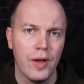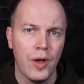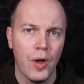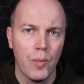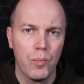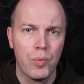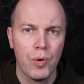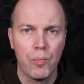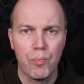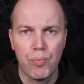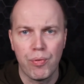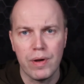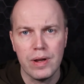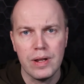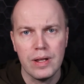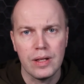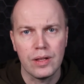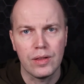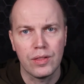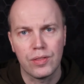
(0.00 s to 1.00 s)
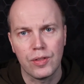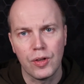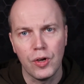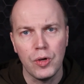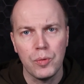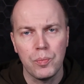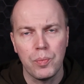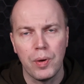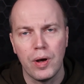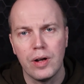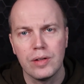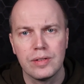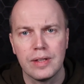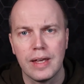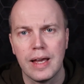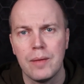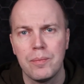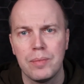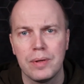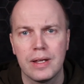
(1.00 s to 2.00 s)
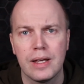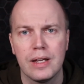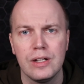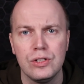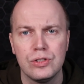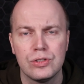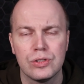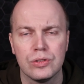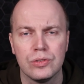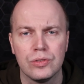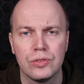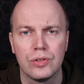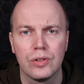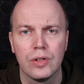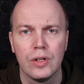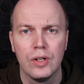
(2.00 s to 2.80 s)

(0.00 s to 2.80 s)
but bringing third-party applications